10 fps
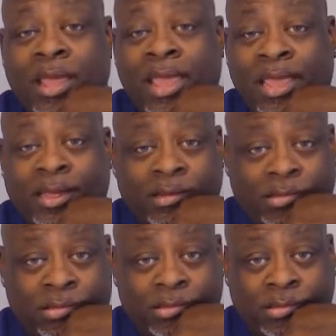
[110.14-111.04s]
And
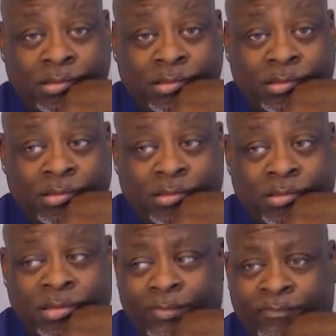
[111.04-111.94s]

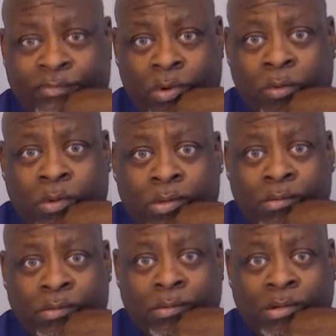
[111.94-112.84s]
some oil.
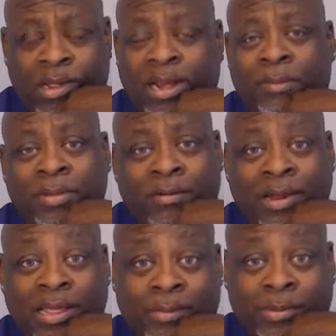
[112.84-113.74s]
And I'm getting ready to
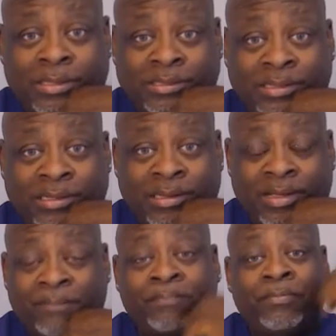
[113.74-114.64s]
get busy.
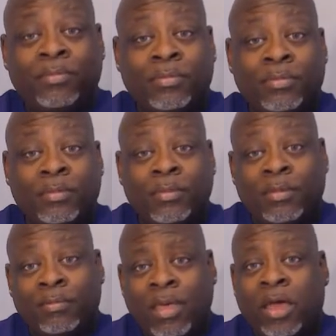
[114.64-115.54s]

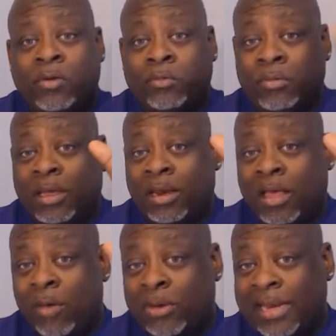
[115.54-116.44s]
Oh, and a
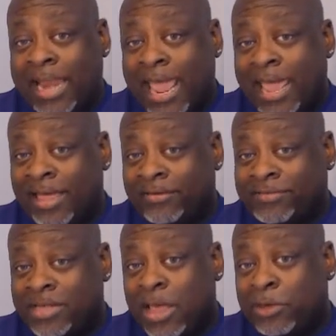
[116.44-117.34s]
couple of knives.
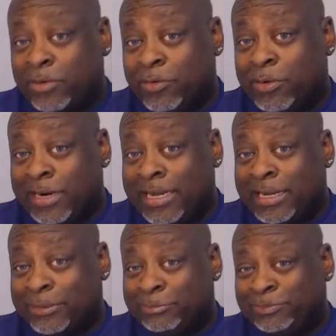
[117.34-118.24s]
You're going to need
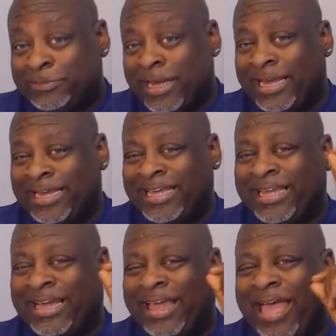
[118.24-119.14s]

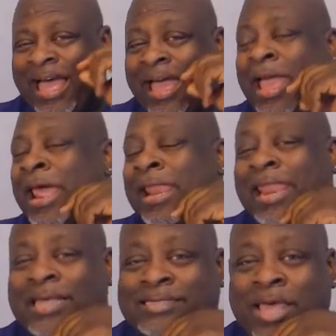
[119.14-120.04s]
them.
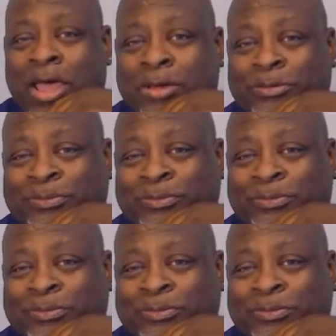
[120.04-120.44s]
Let's go.